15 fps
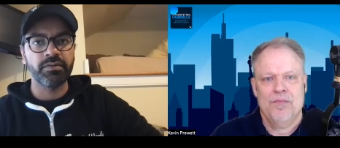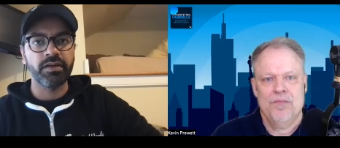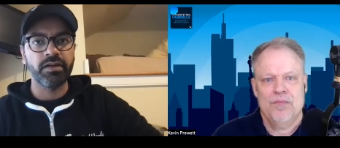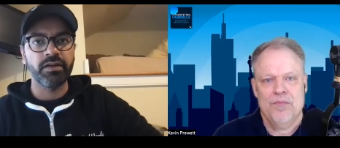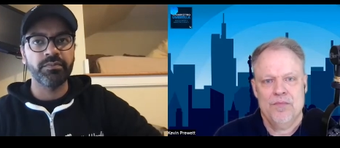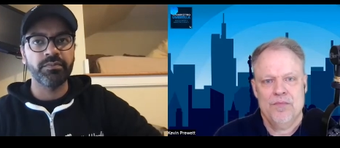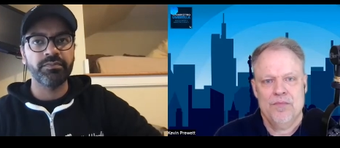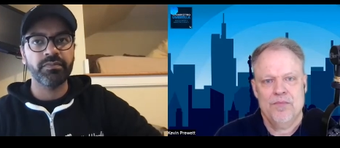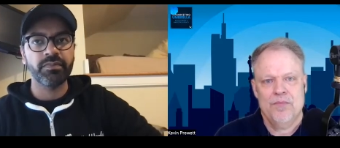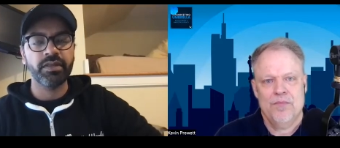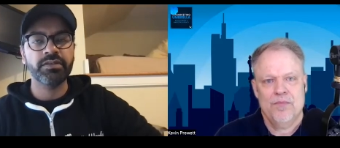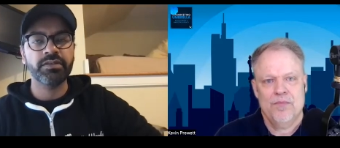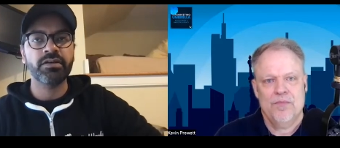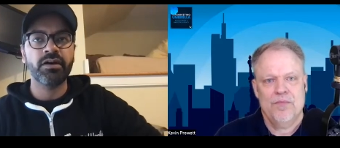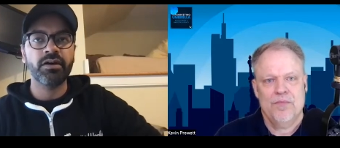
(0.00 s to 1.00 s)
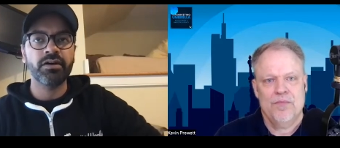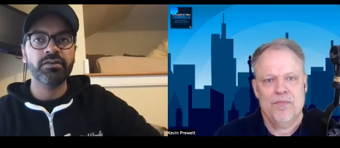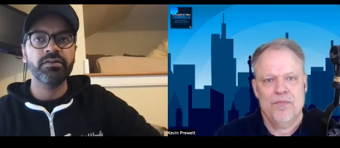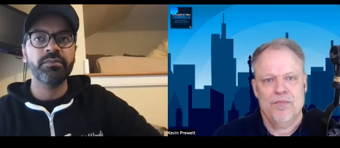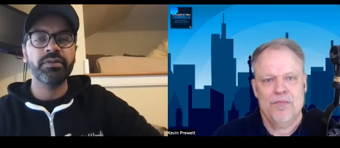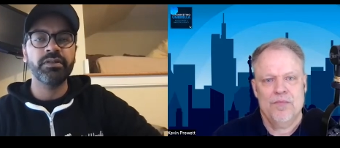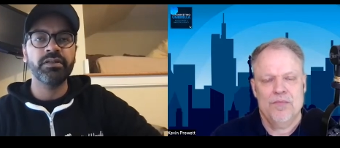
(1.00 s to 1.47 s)
Speaker 1: Um, it's harder
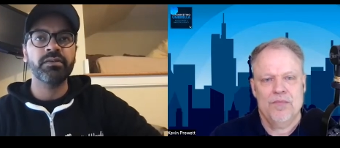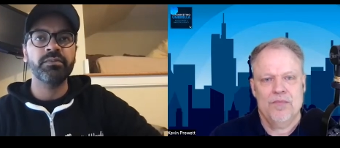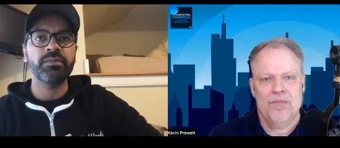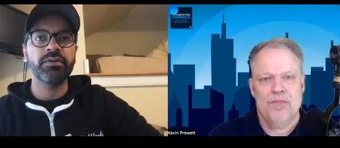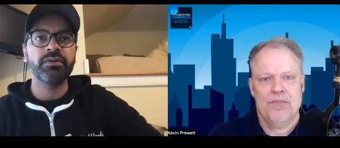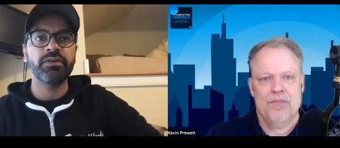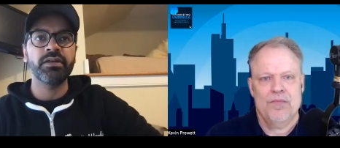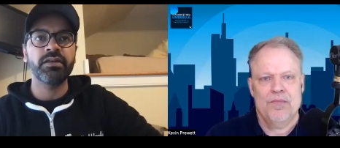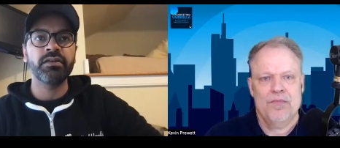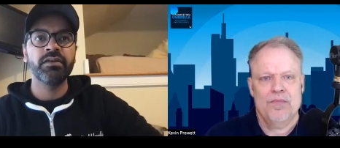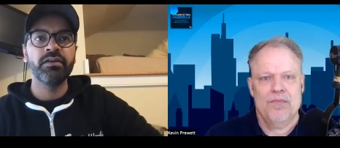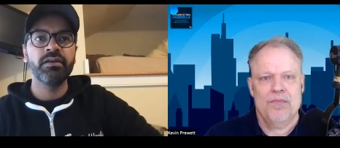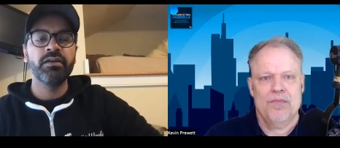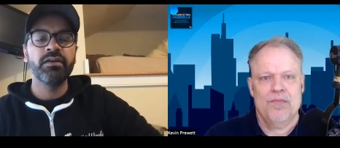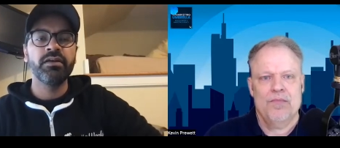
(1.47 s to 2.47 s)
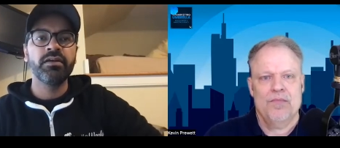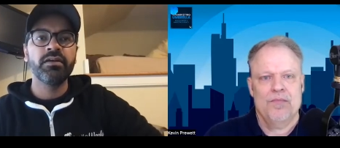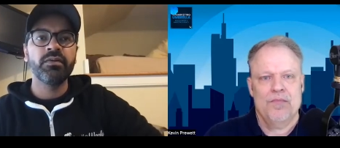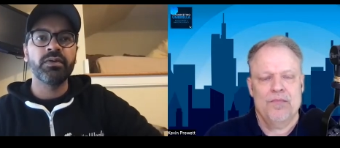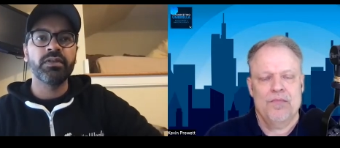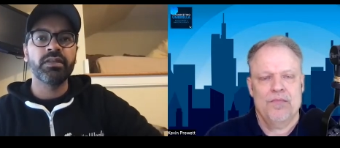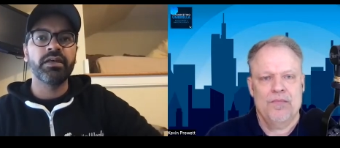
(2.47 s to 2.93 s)
to build a community
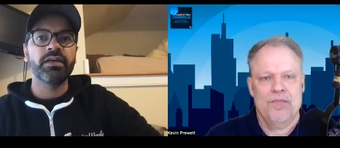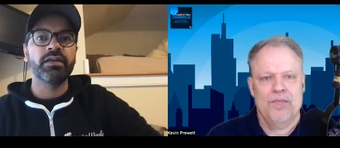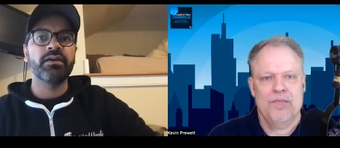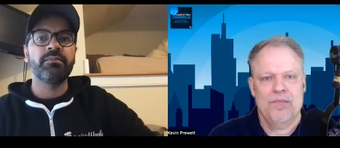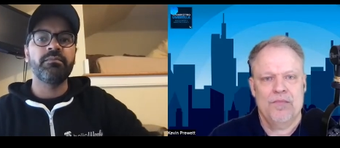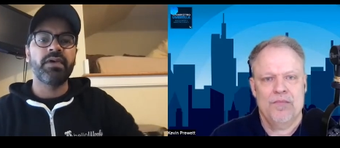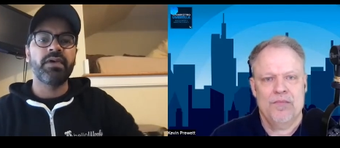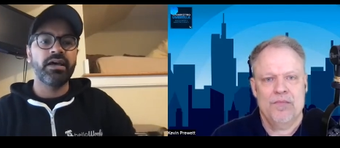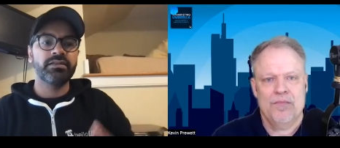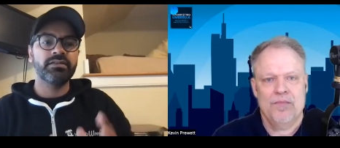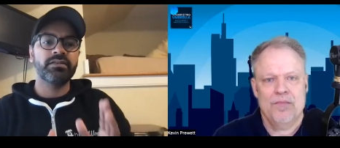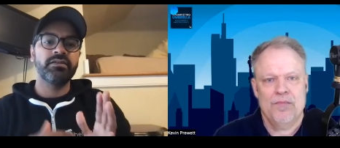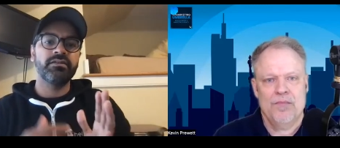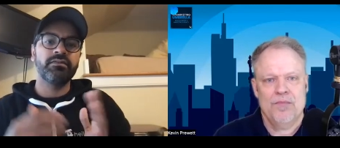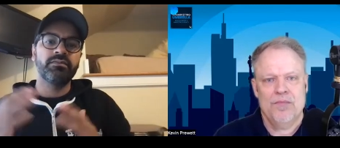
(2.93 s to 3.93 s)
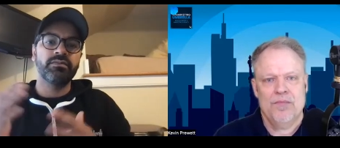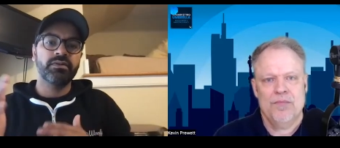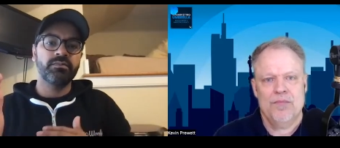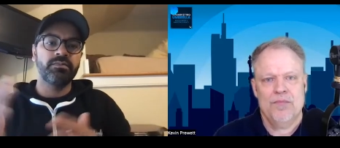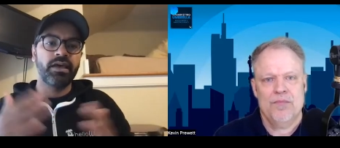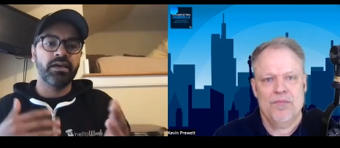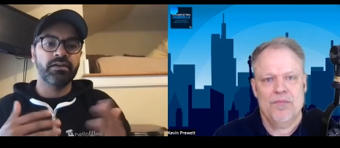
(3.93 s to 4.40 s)
with like massive
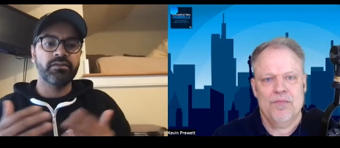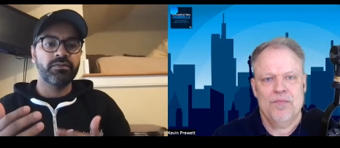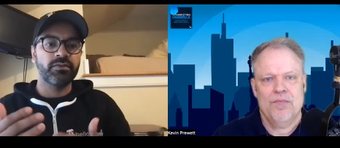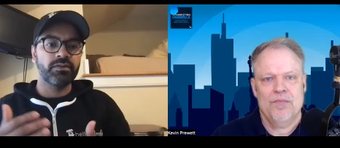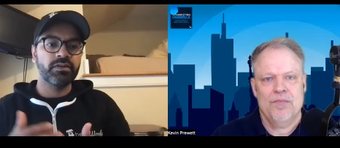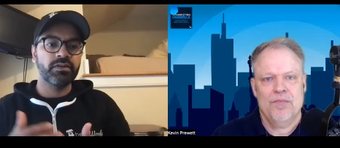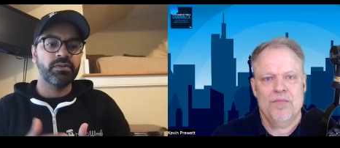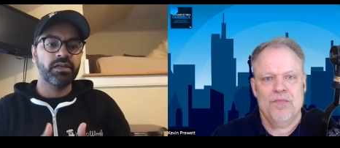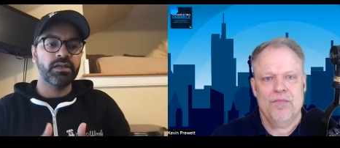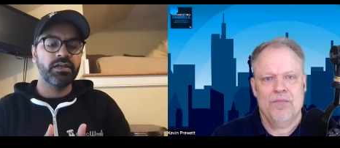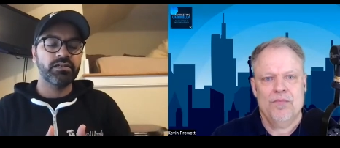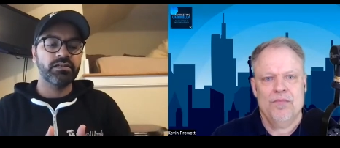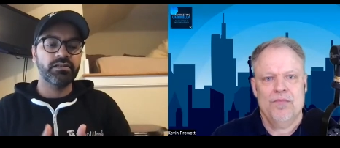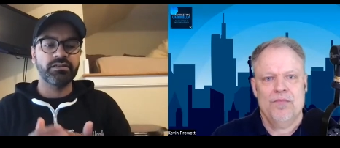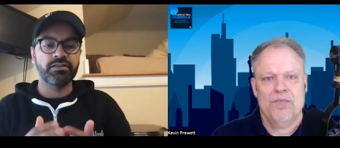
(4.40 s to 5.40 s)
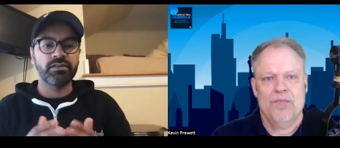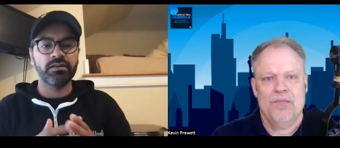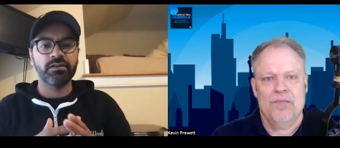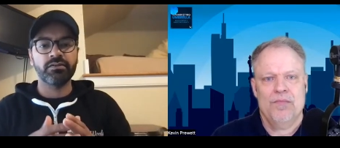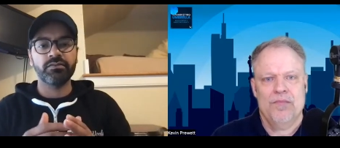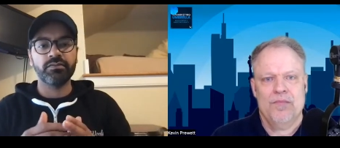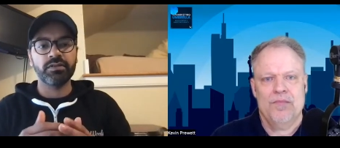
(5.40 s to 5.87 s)
back and forth communication because it's not
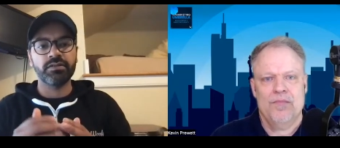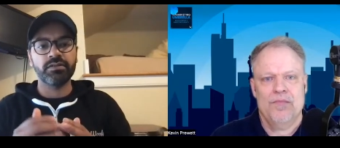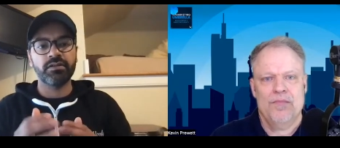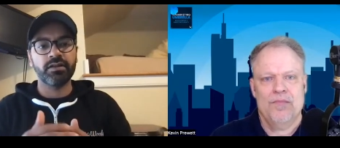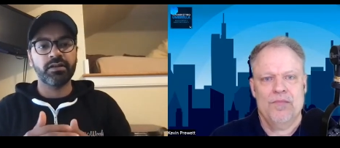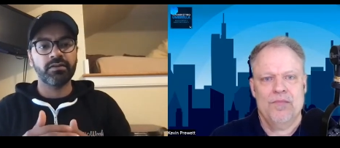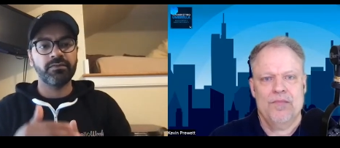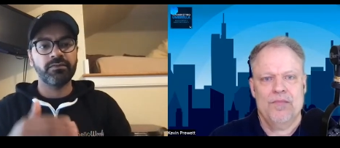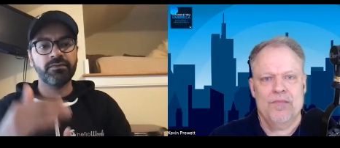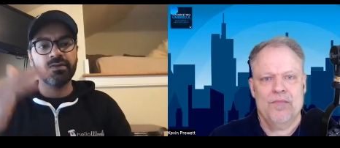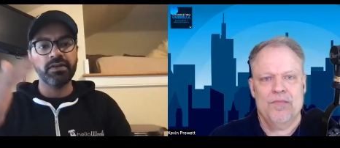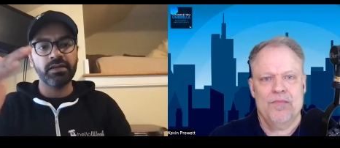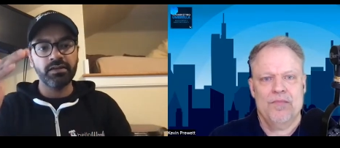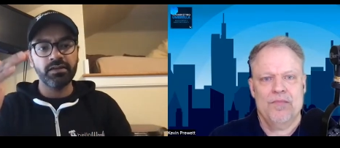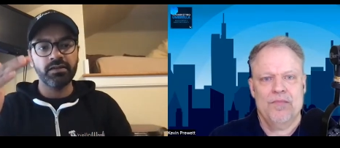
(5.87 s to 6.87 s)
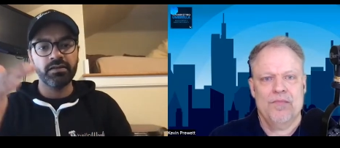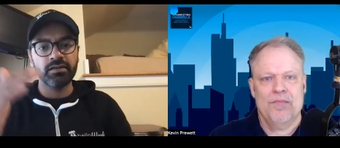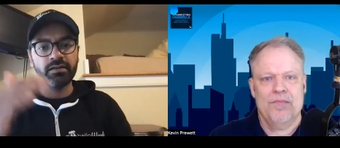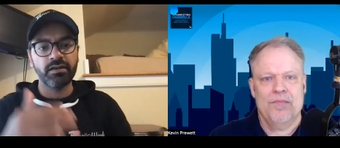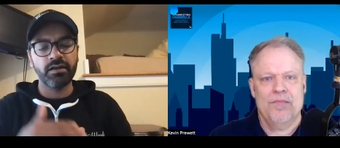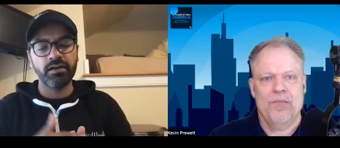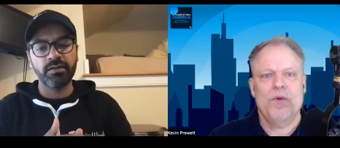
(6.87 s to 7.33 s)
a it's not like a feed,
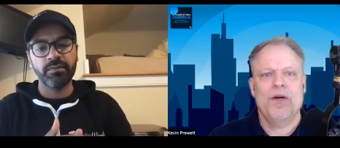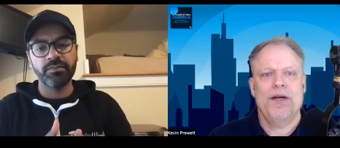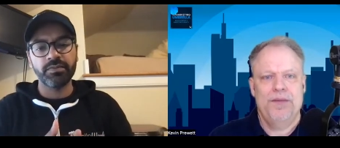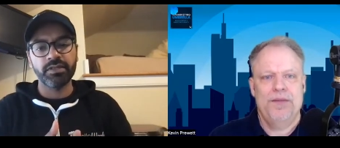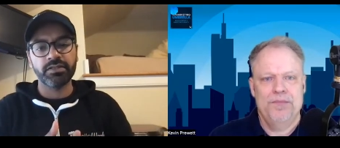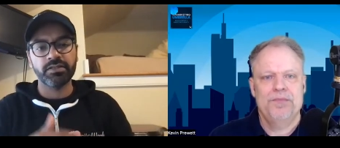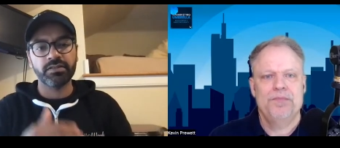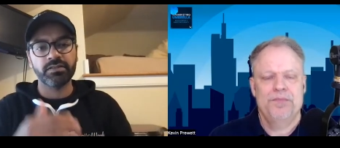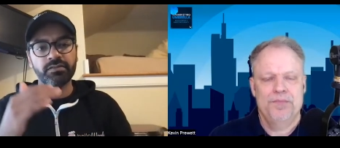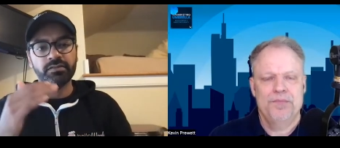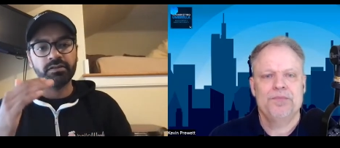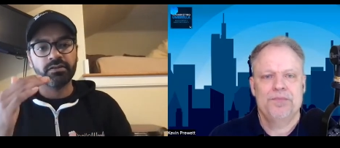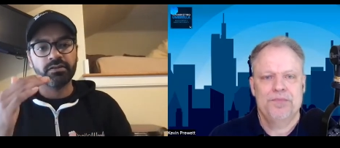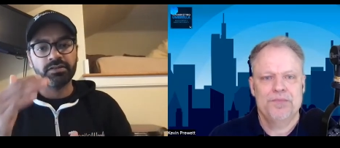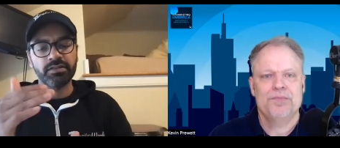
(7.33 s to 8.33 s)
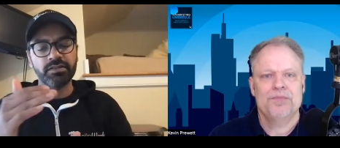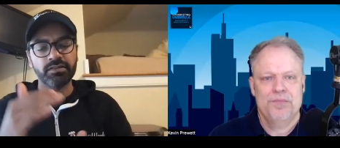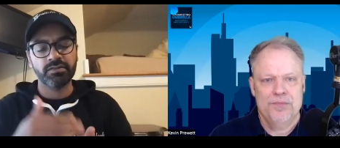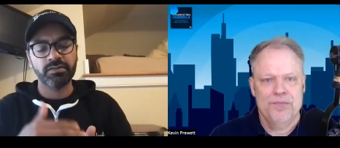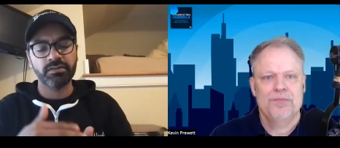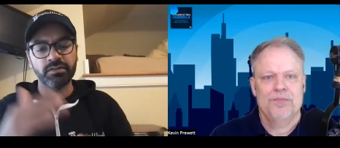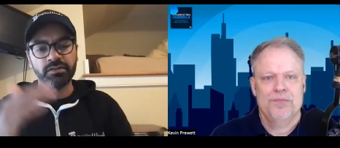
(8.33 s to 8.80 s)
um, right? You know, it's just,
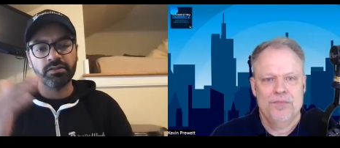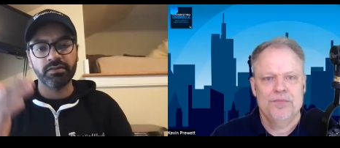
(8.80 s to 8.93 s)
just these are